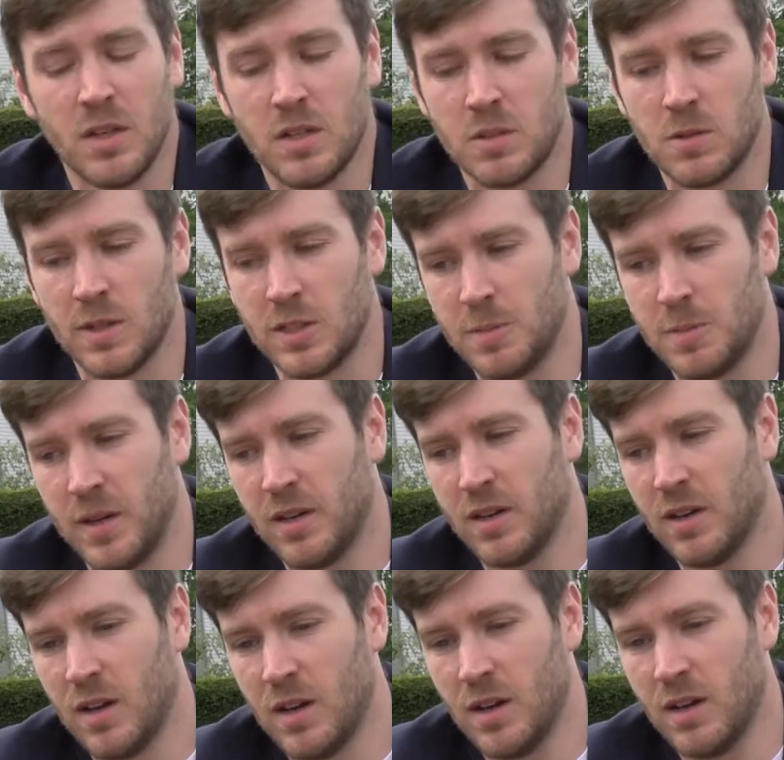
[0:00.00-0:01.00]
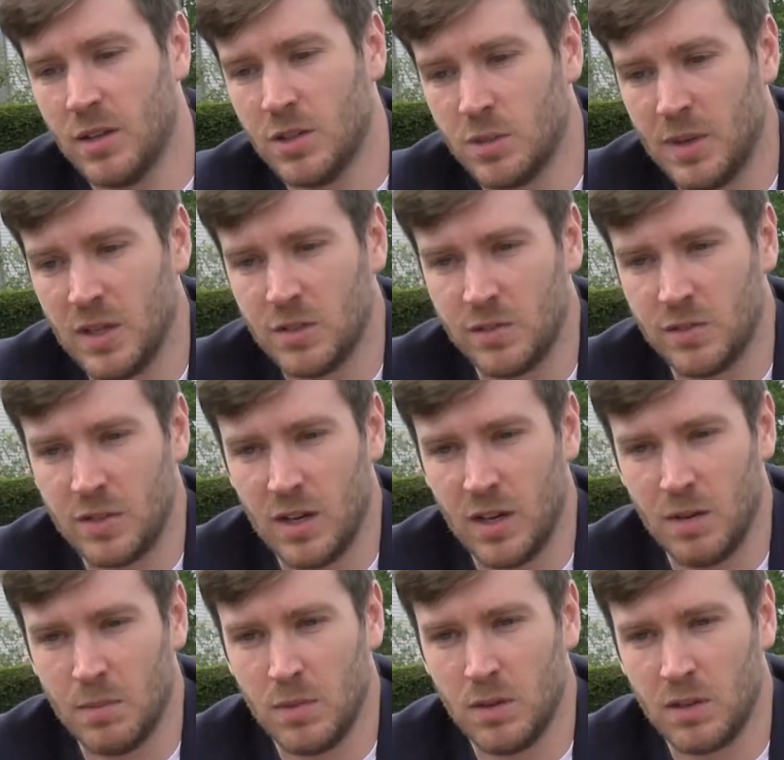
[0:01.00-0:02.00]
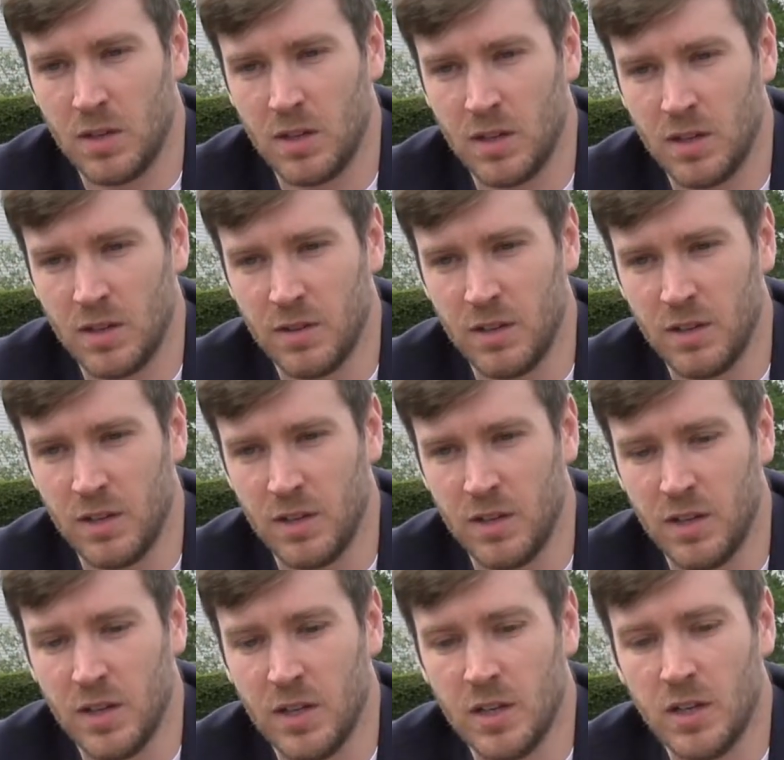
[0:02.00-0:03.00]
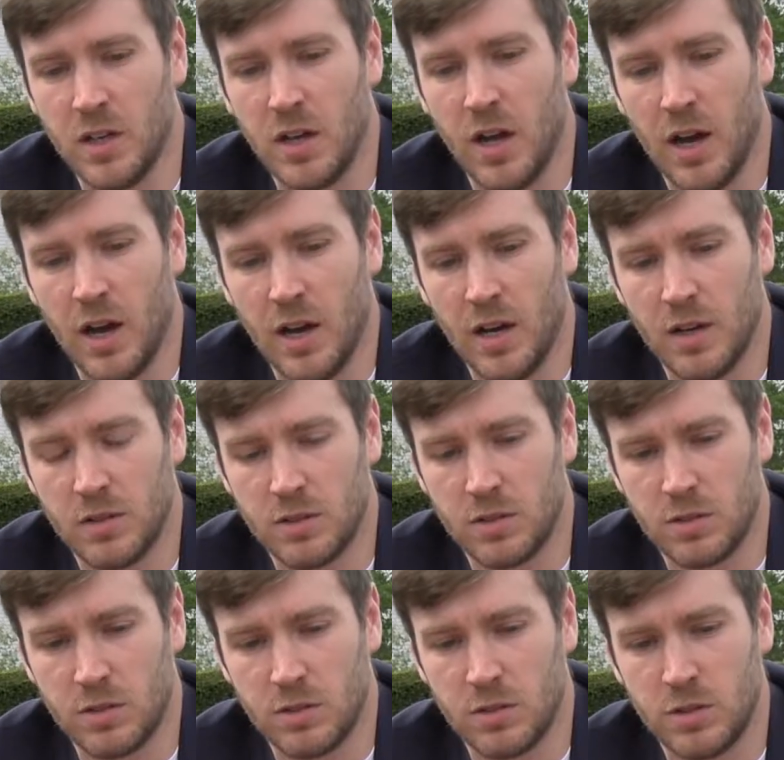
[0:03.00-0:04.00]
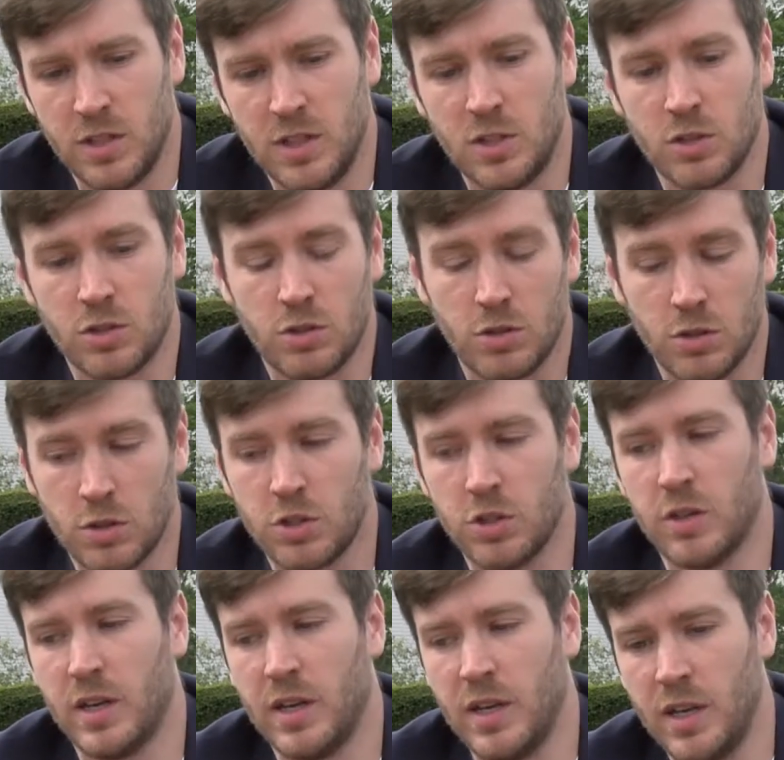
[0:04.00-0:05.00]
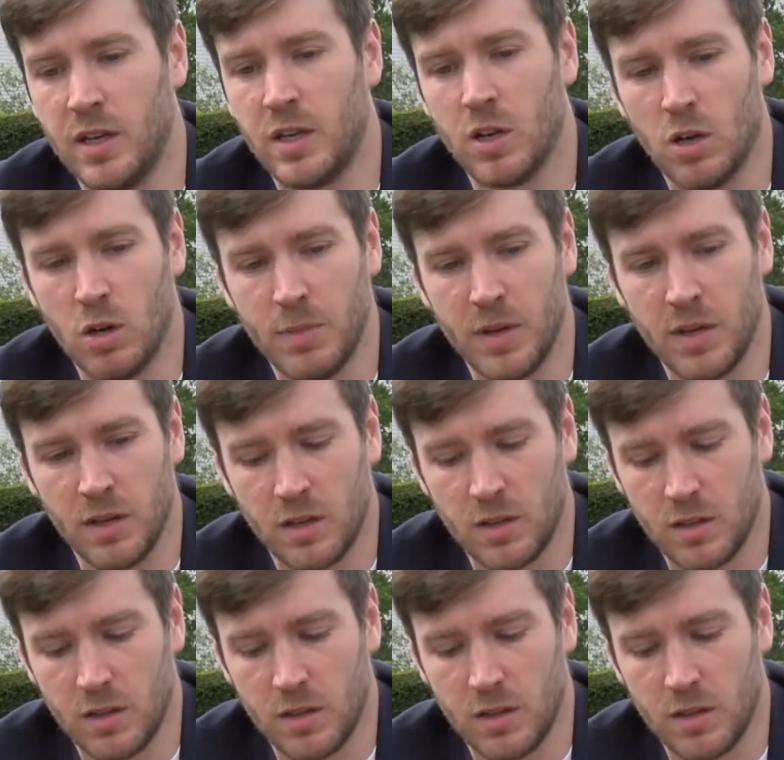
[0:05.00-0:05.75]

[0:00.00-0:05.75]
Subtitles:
So I spend a large amount of time looking at the strategic structure and economic